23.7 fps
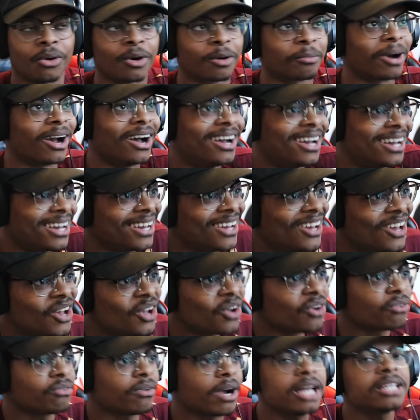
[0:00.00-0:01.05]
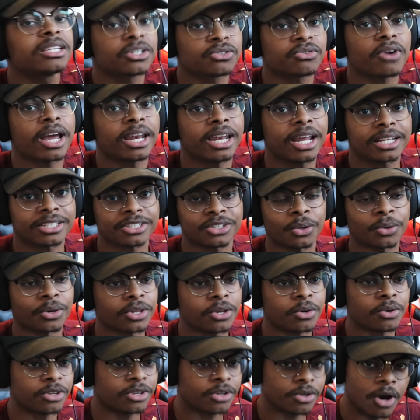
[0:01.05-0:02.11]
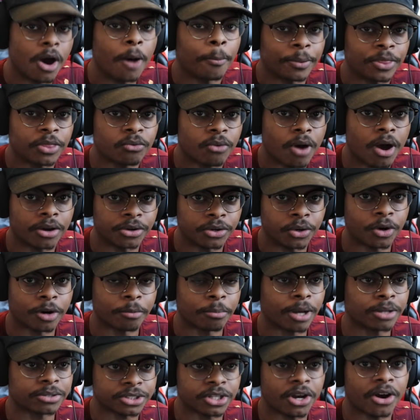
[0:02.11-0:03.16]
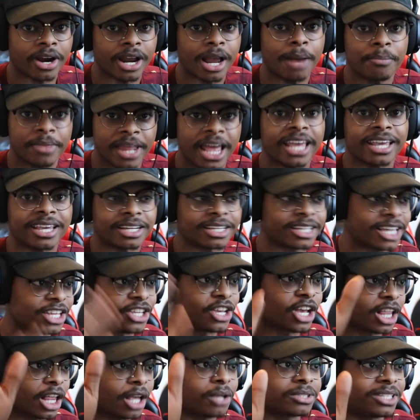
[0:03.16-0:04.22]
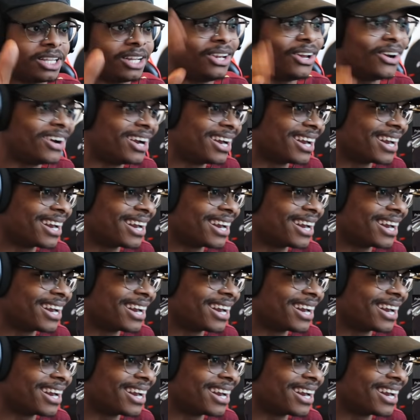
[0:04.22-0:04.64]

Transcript: bro. Rage is right next door. You you opened the wrong door, bro. Sorry, I'm naked. Can you close the door?